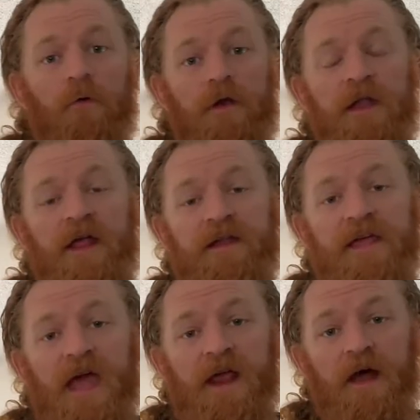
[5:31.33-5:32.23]
wouldn't
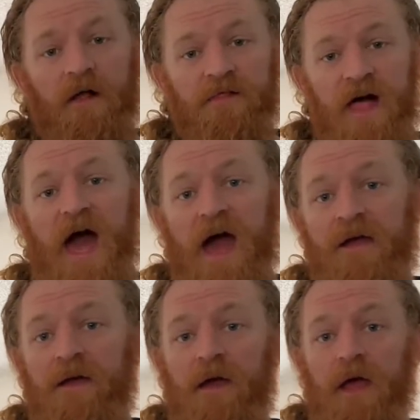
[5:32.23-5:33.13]
indicate a
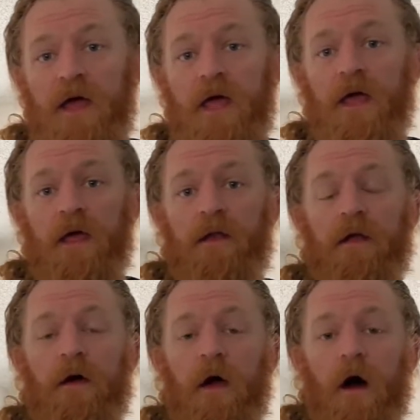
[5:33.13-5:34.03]
lack
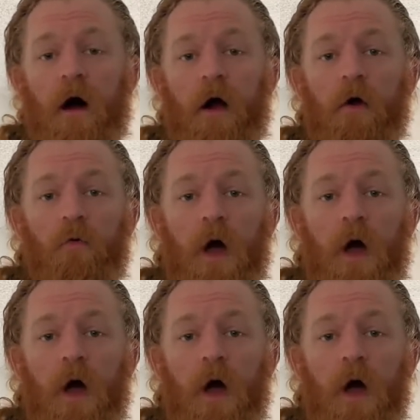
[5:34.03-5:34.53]
in our